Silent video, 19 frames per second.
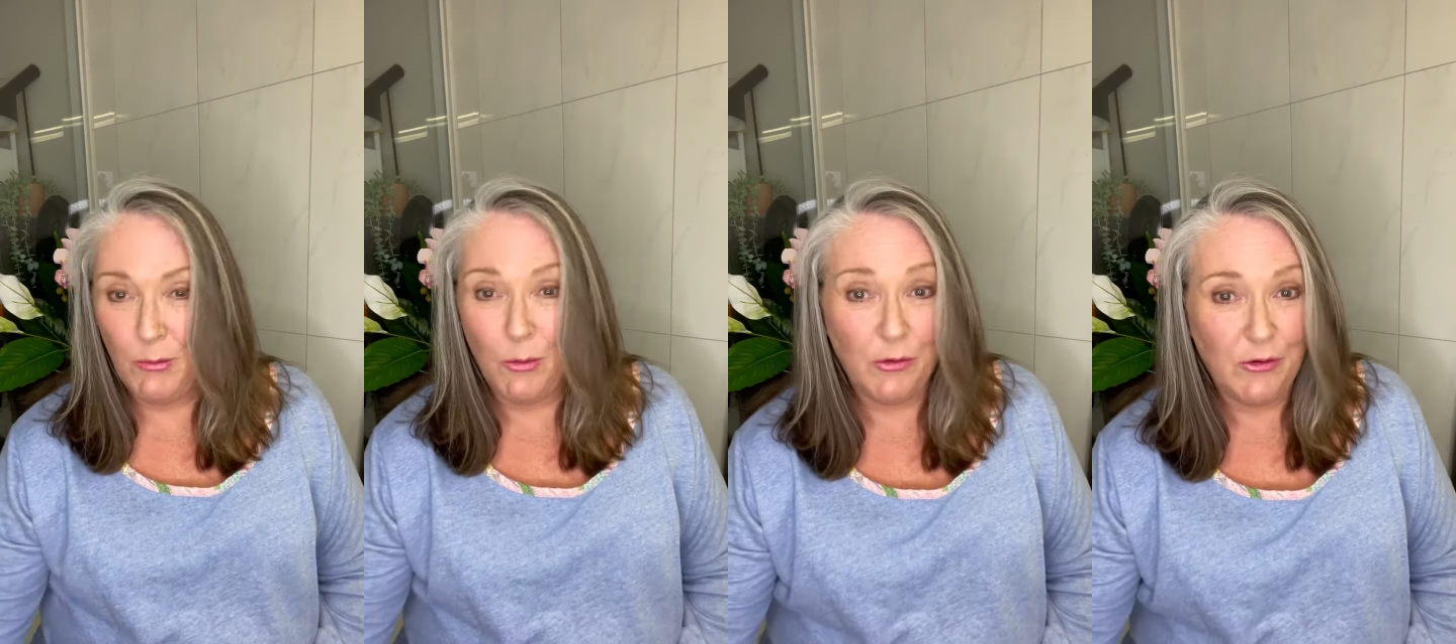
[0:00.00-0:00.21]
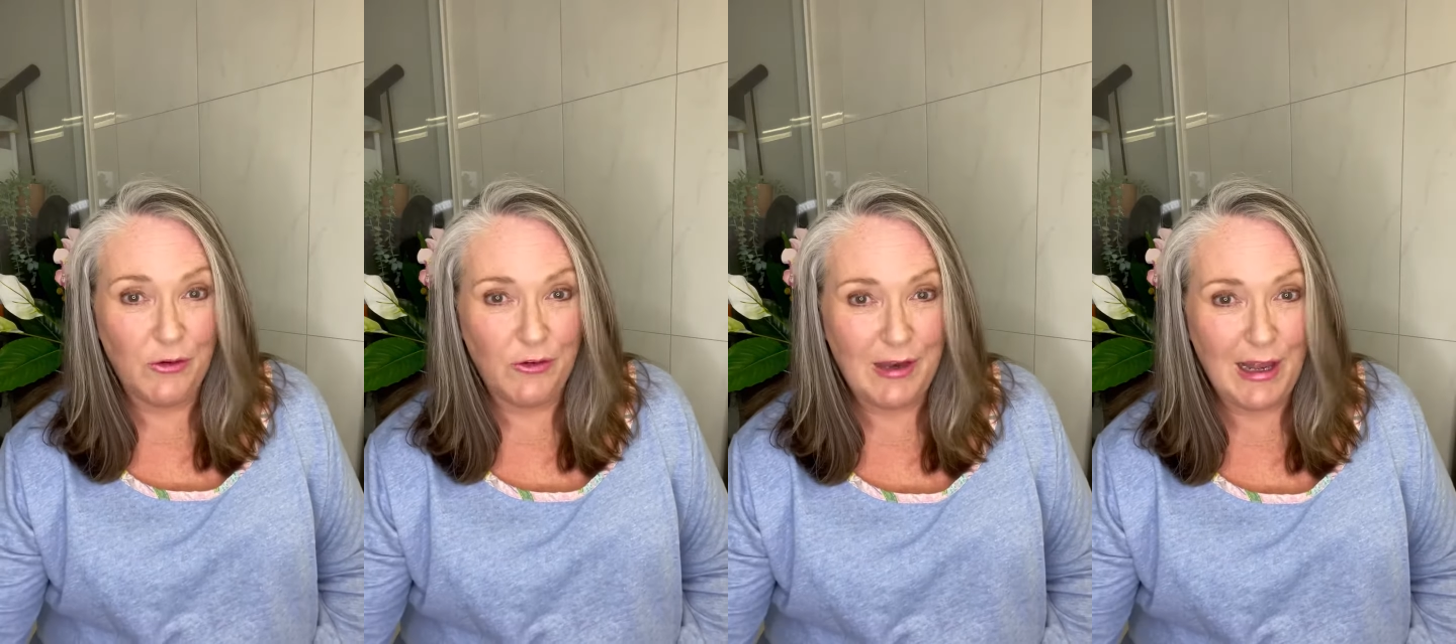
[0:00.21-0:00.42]
or
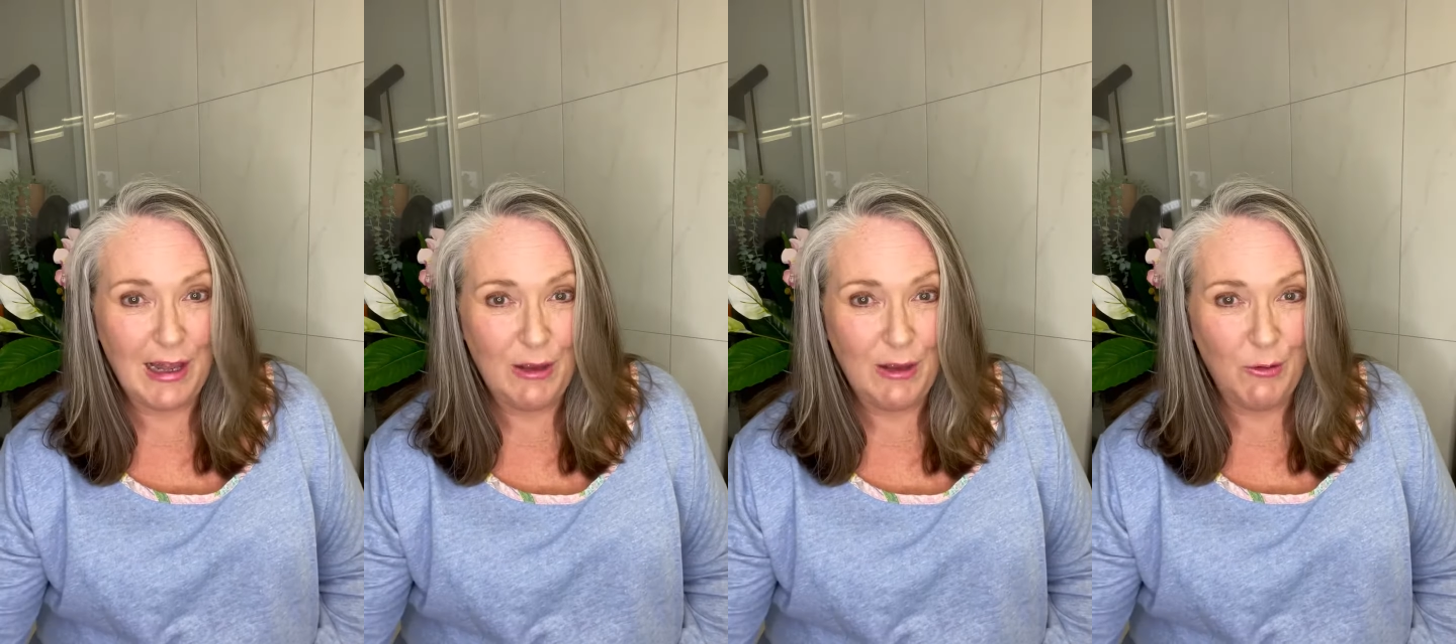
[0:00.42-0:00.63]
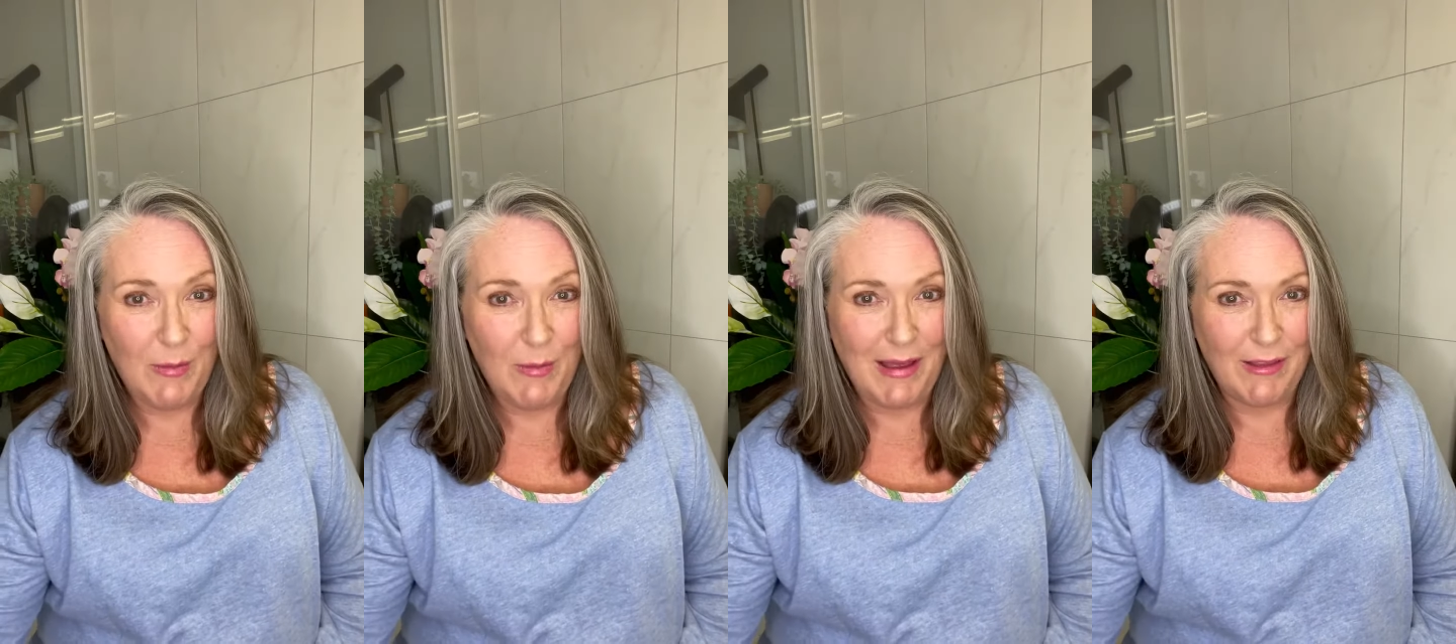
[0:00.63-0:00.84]
to tell
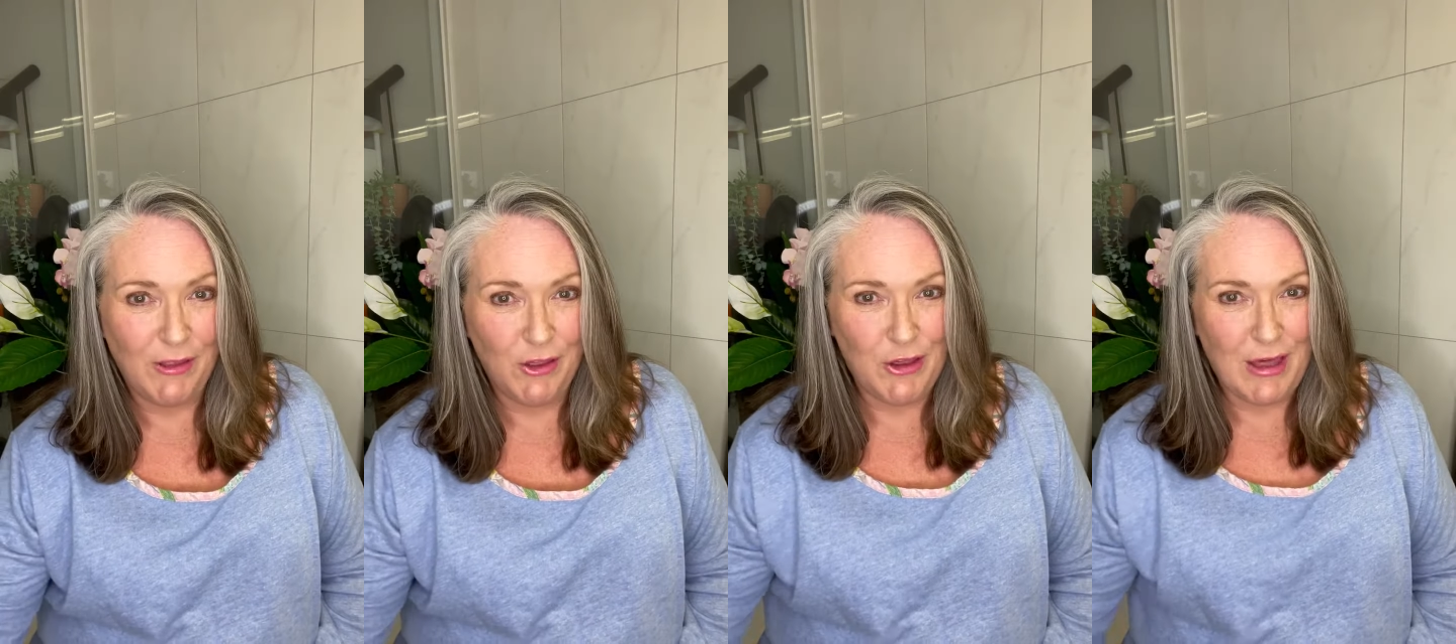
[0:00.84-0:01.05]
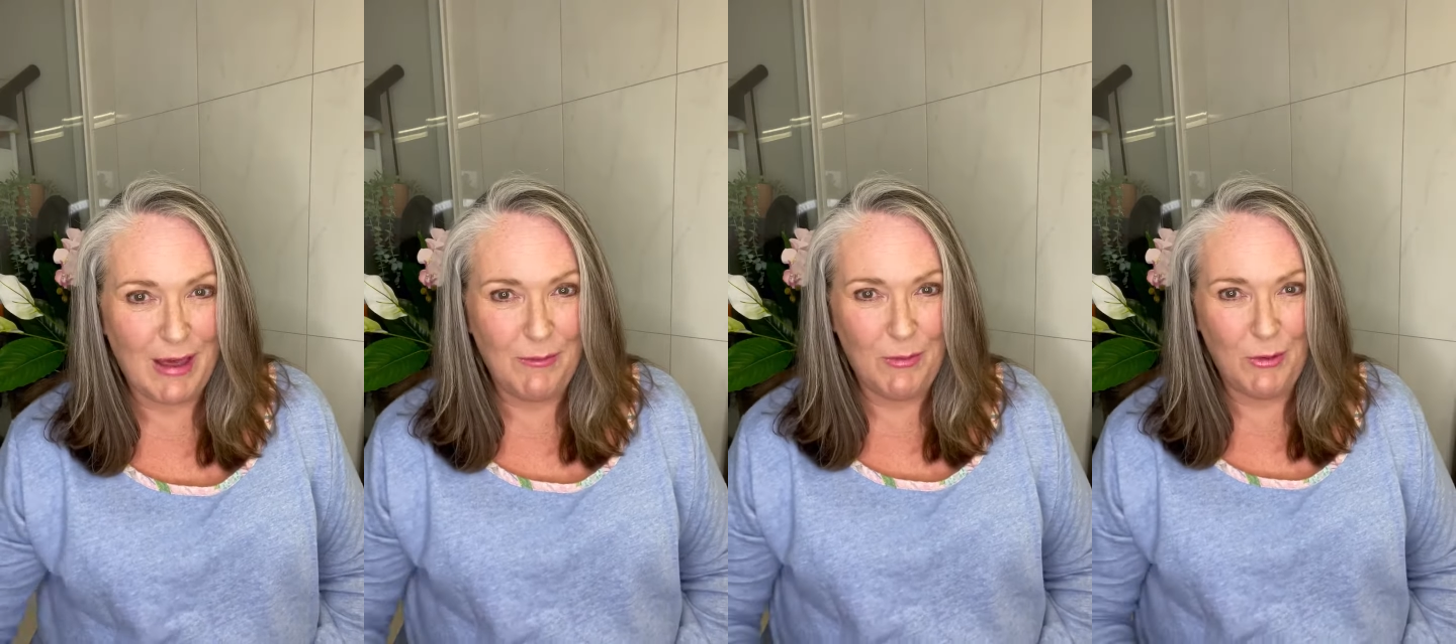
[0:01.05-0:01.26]
you about the
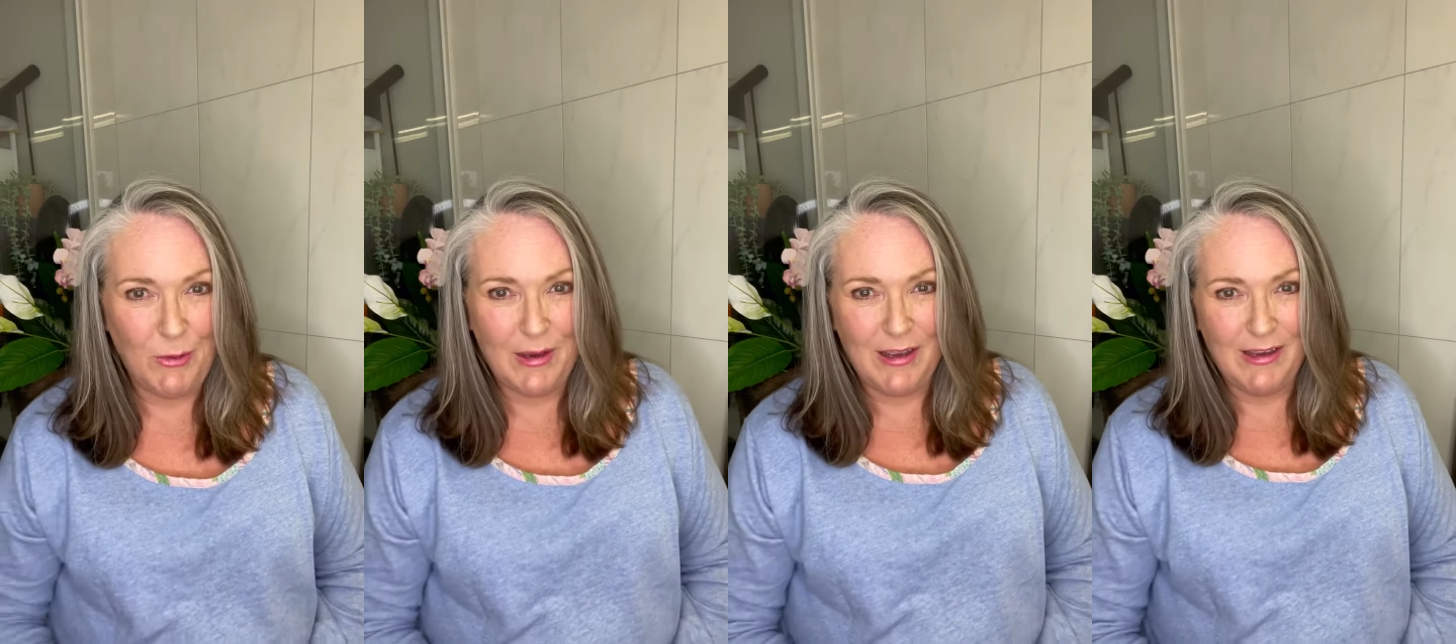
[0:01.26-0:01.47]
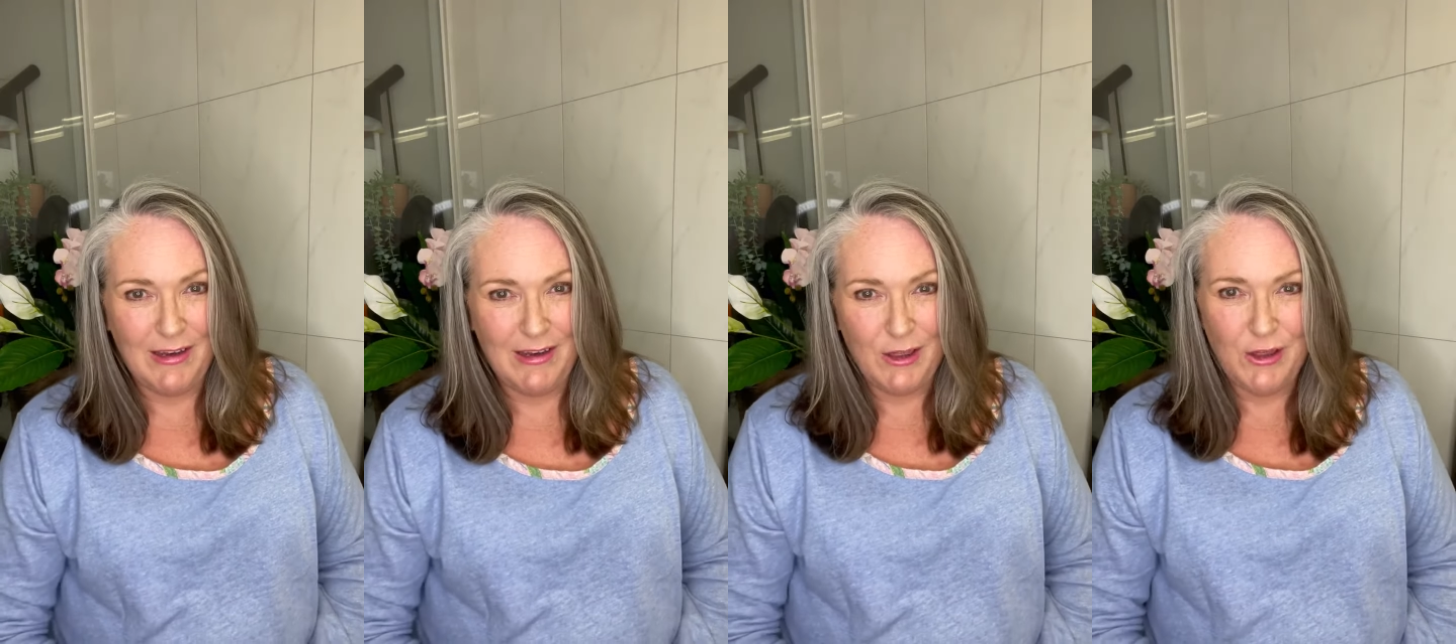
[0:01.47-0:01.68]
shampoo and
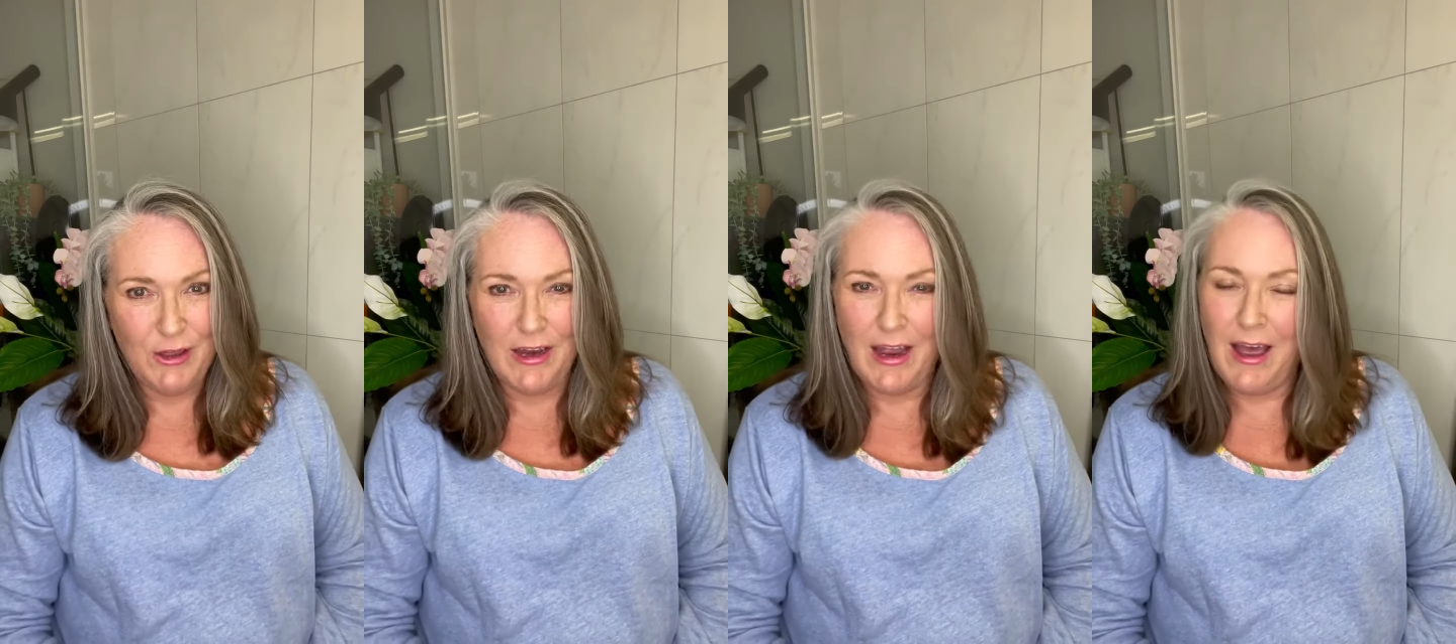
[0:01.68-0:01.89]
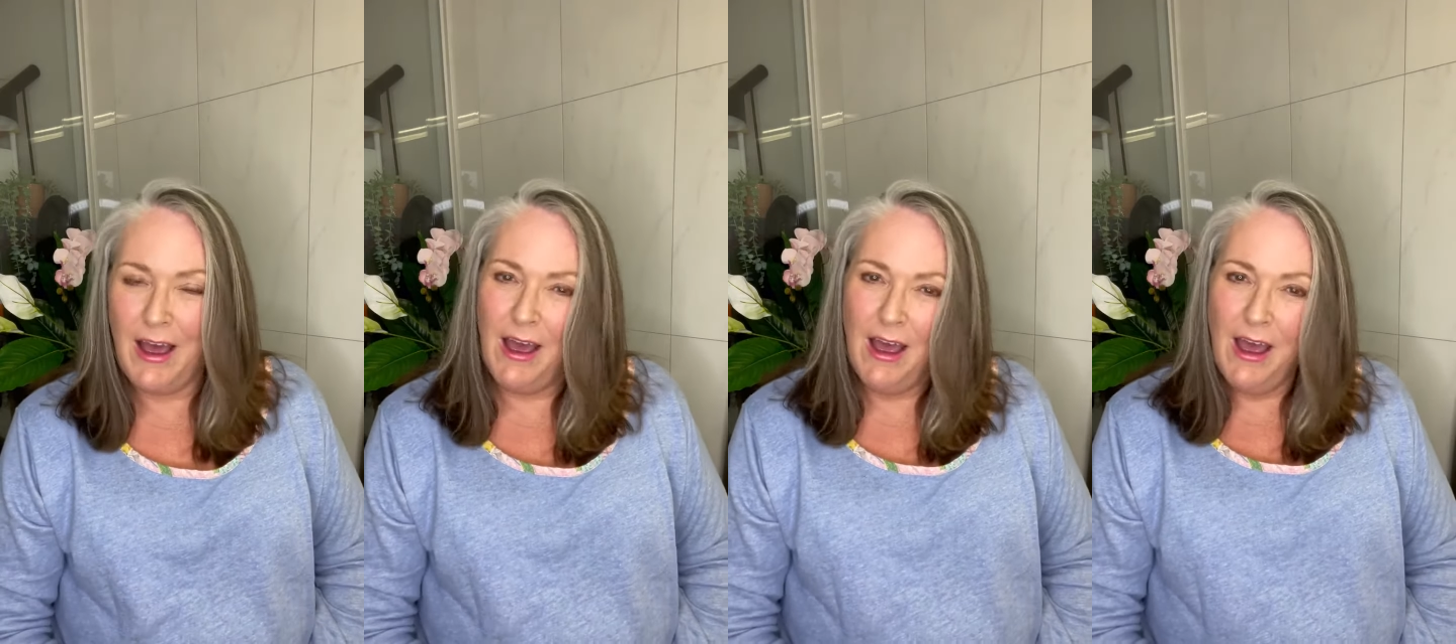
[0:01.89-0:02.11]

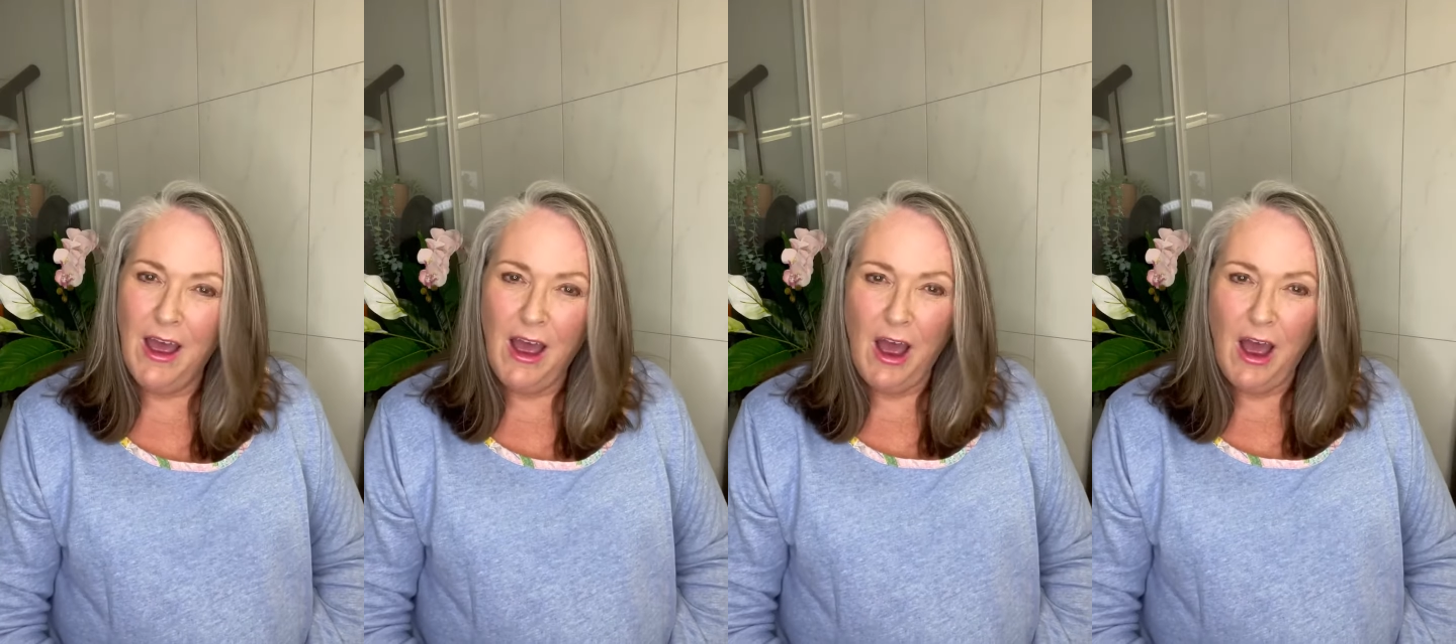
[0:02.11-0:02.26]
conditioner